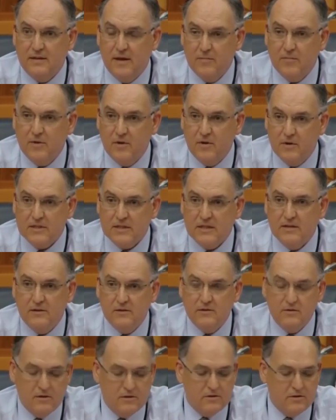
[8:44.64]
I'm asking
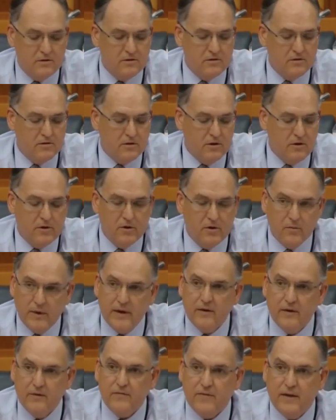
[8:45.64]
you, are you
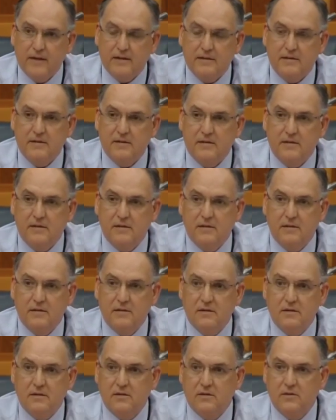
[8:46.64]
aware of that?
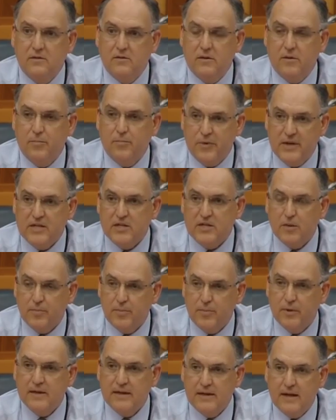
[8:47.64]
The pressure
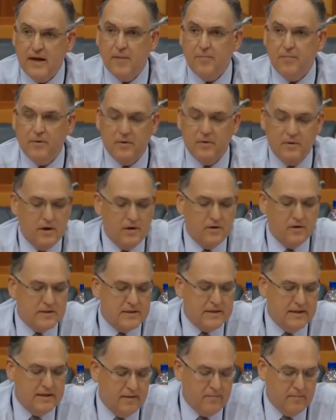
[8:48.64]
building up on
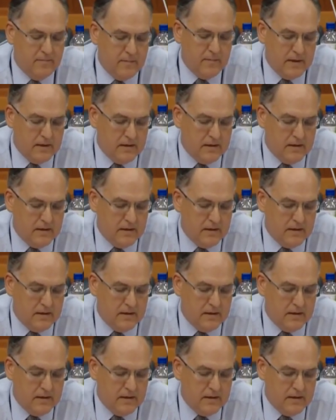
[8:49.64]
OCM.